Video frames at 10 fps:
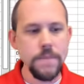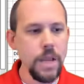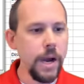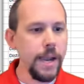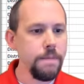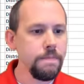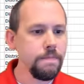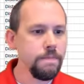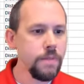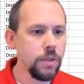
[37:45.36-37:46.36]
All right,
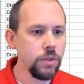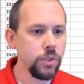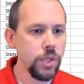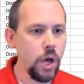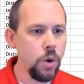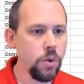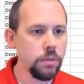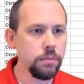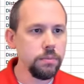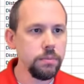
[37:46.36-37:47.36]
so
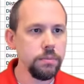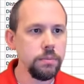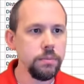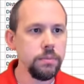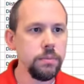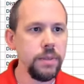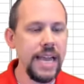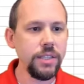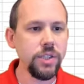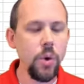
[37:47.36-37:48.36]

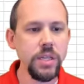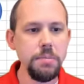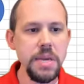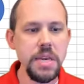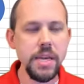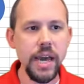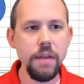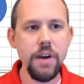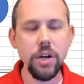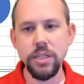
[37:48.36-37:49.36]
that's going to be kind
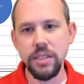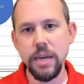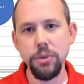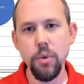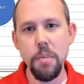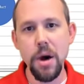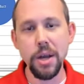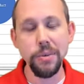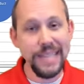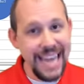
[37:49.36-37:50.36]
of our conceptual
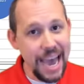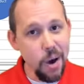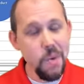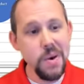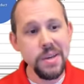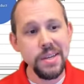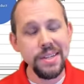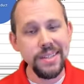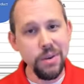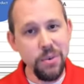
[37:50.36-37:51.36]
model. Now
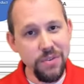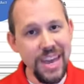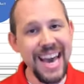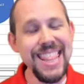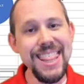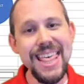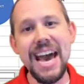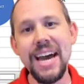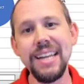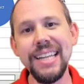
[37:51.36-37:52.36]
that we've gotten
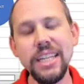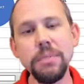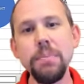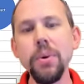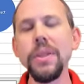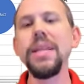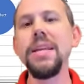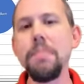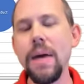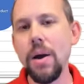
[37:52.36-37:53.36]
that, let's pull it
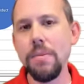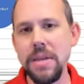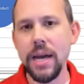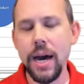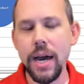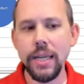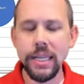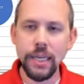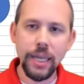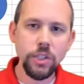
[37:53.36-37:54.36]
into Power BI
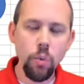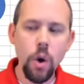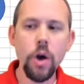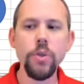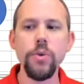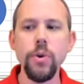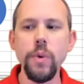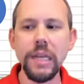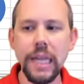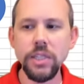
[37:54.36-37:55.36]
and let's walk through
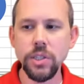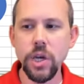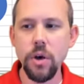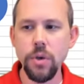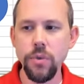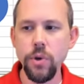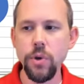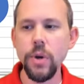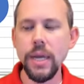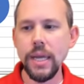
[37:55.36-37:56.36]
and let's talk
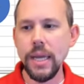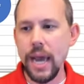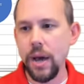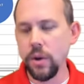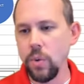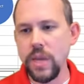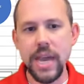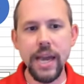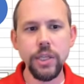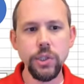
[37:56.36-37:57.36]
through how do we
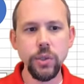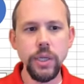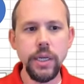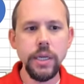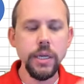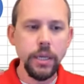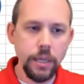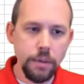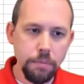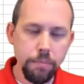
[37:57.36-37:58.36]
actually
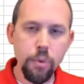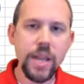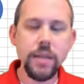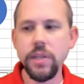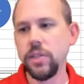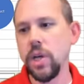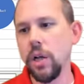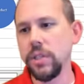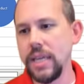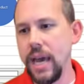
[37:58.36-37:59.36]
bring this
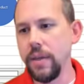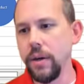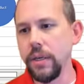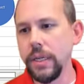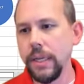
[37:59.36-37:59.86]
all together.